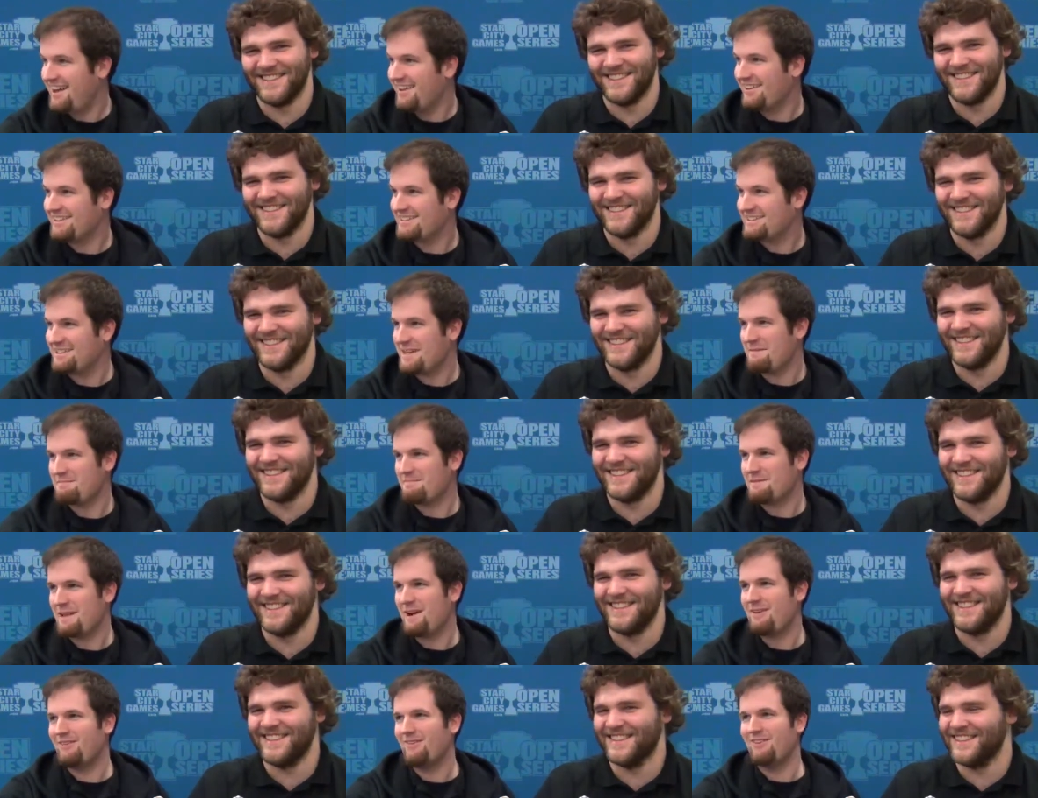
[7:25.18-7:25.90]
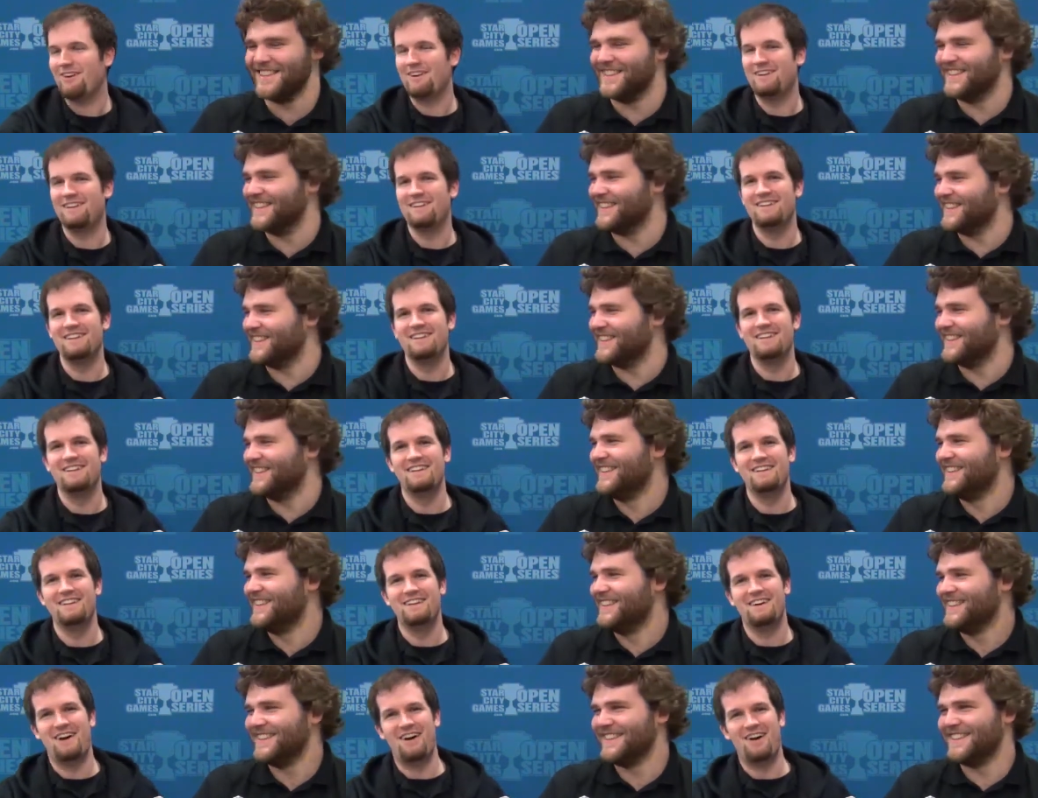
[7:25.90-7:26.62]
Speaker 1: I'll accept that one.
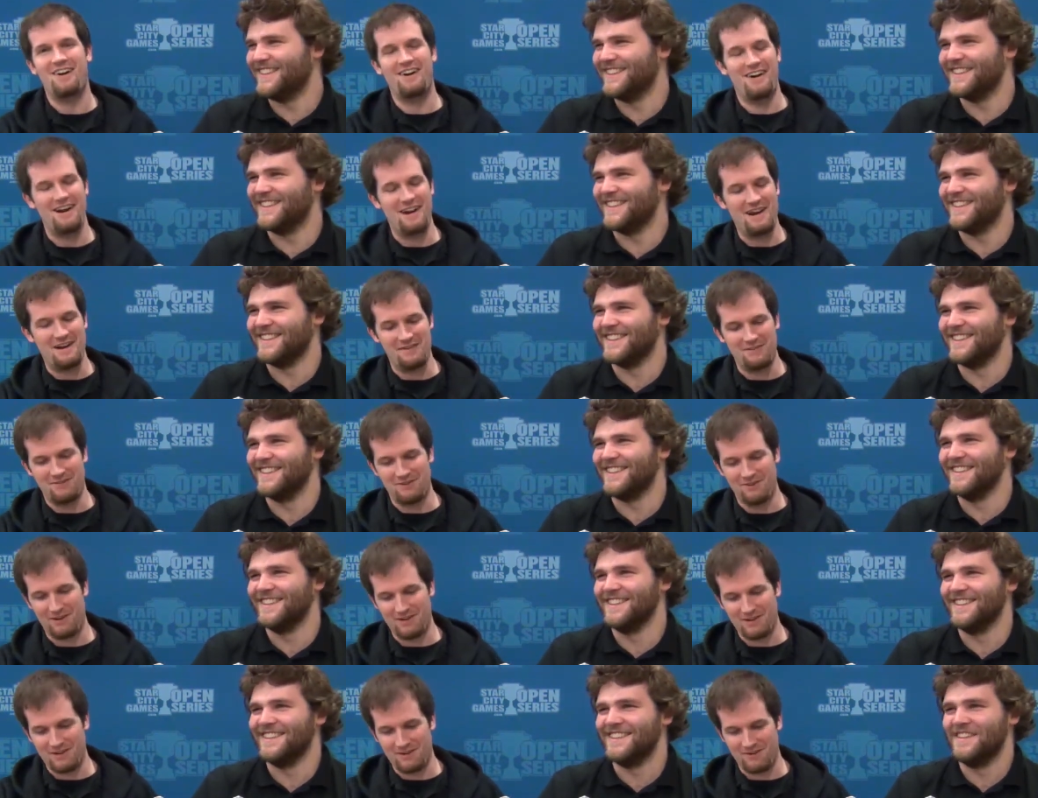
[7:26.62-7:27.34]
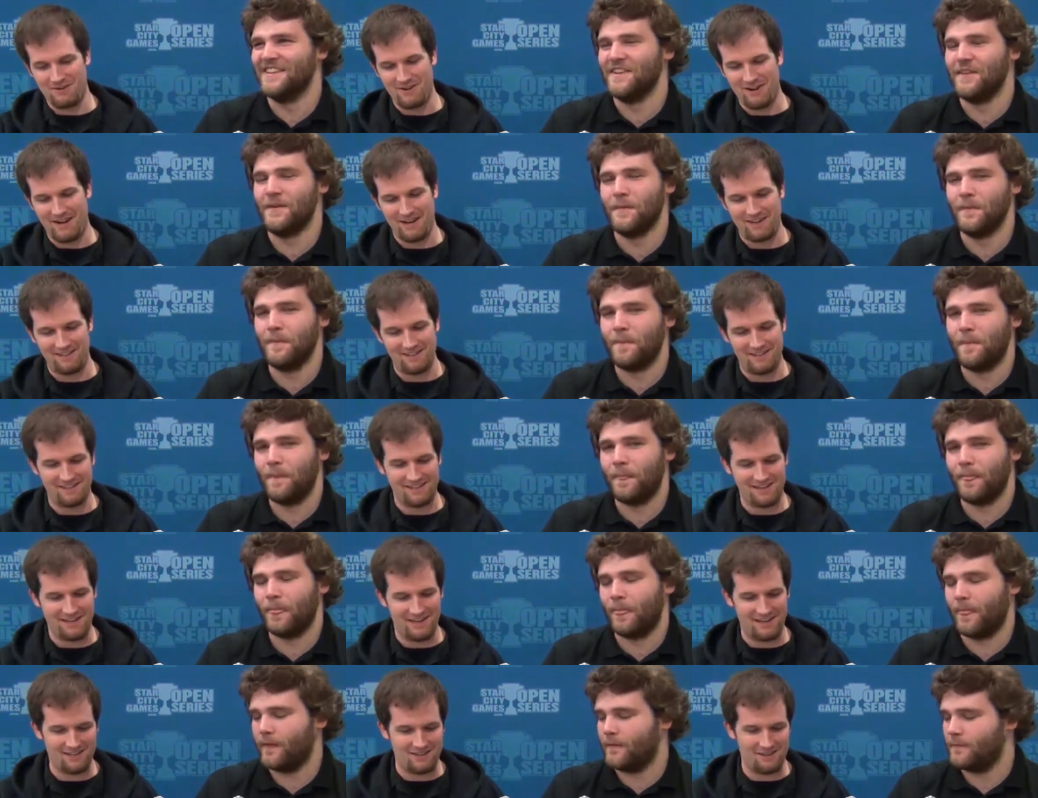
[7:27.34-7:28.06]
All right, we're gonna go ahead and
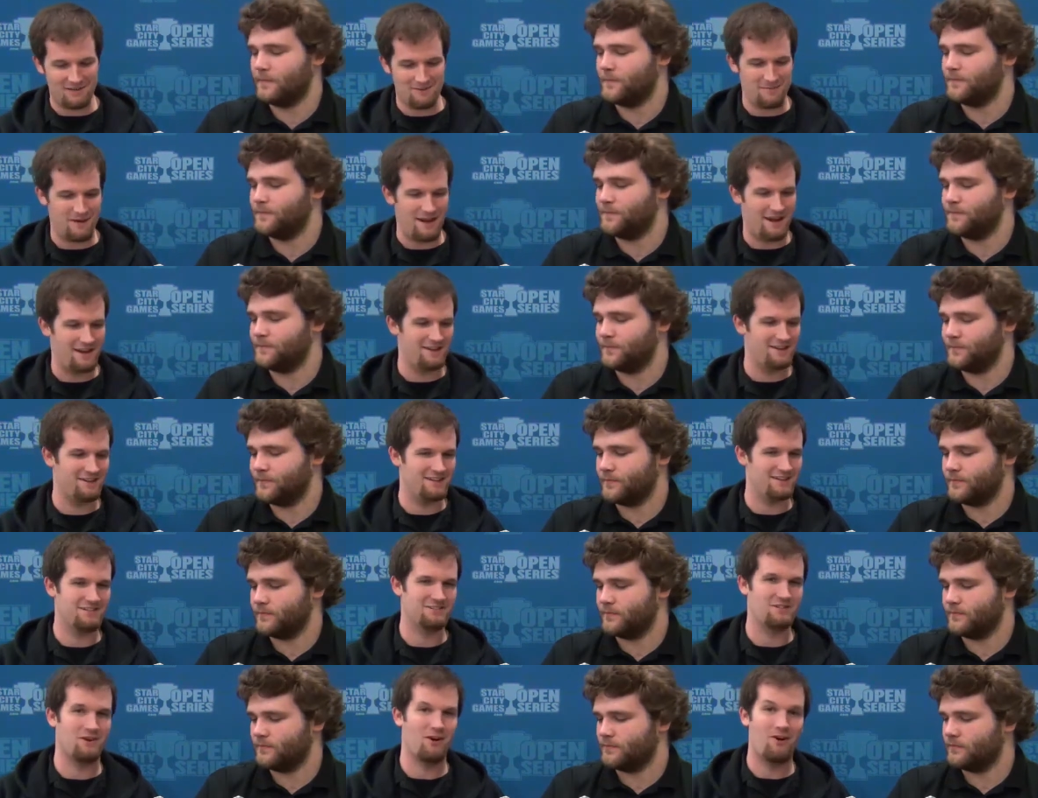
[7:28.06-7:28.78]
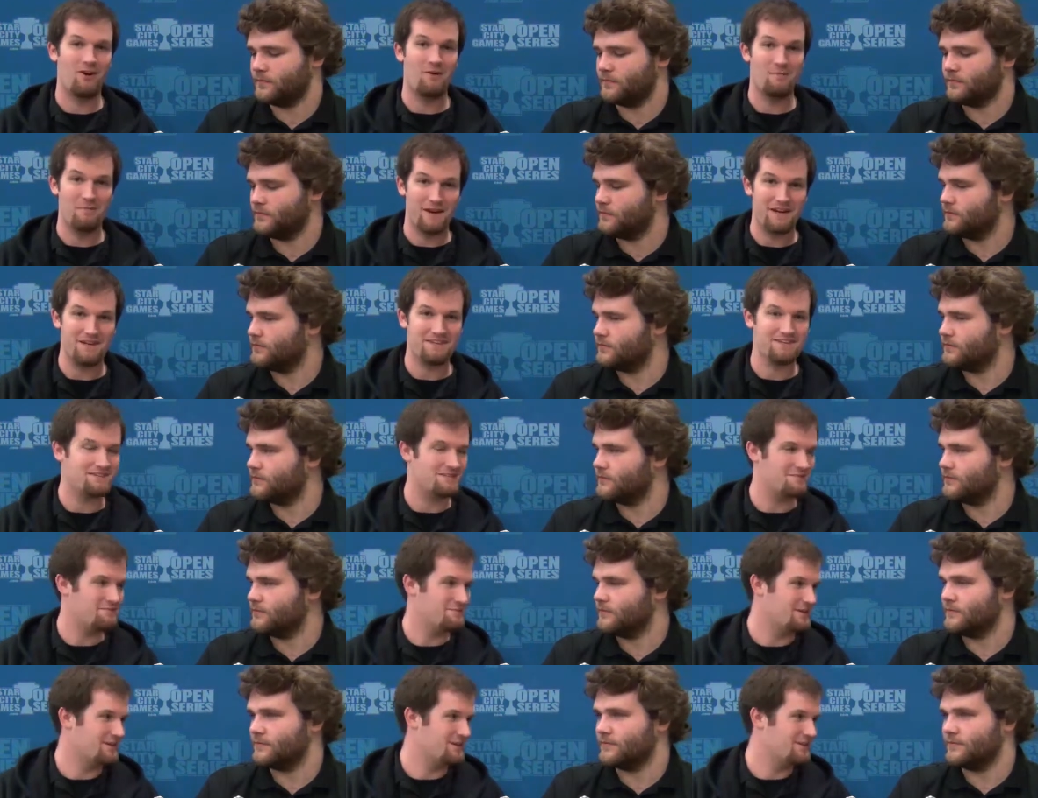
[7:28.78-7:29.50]
let Caleb and his car
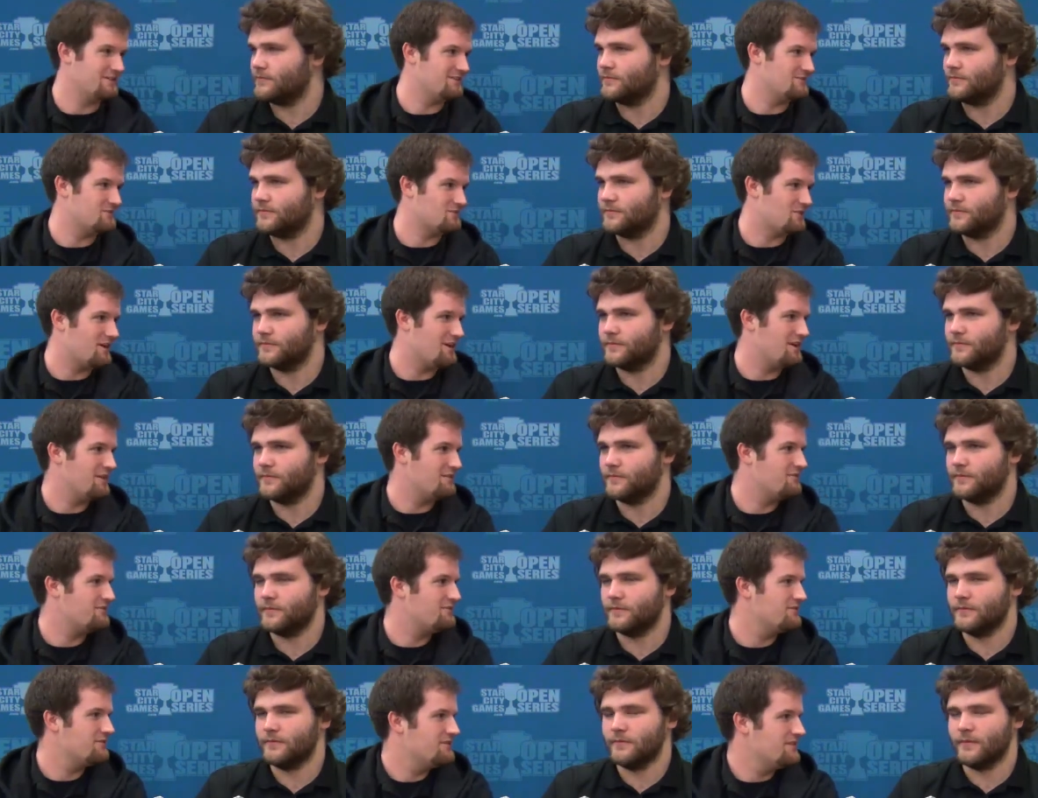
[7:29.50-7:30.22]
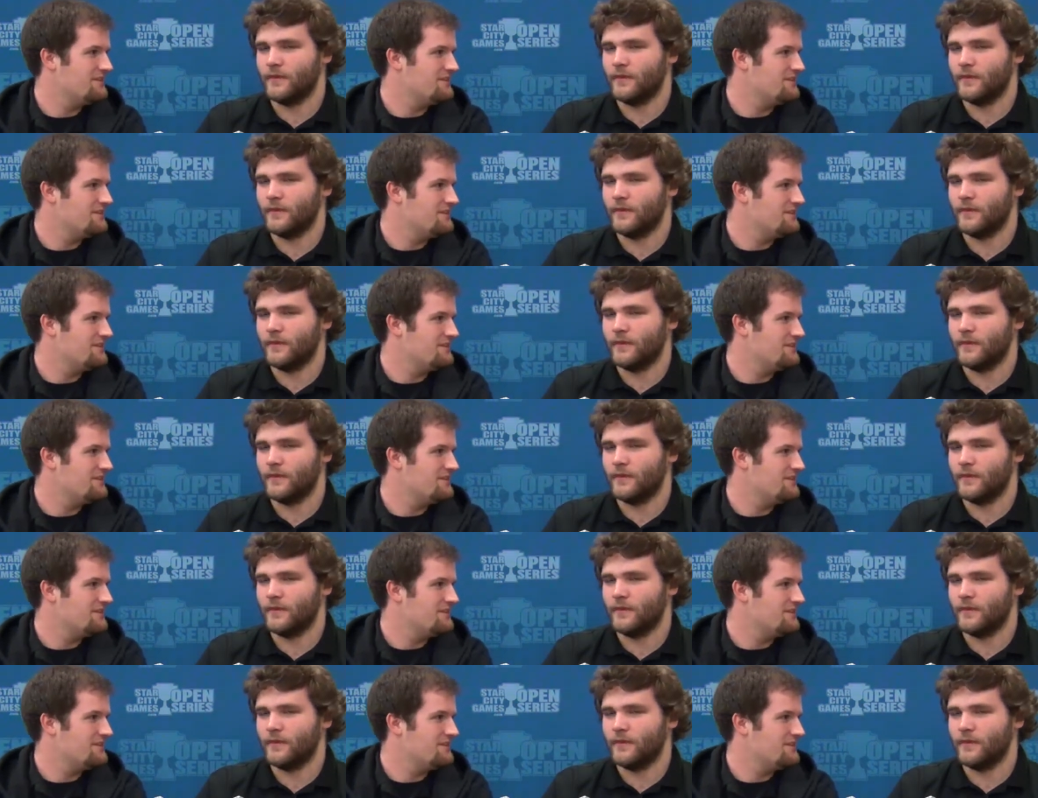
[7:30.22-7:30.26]
mates begin the drive.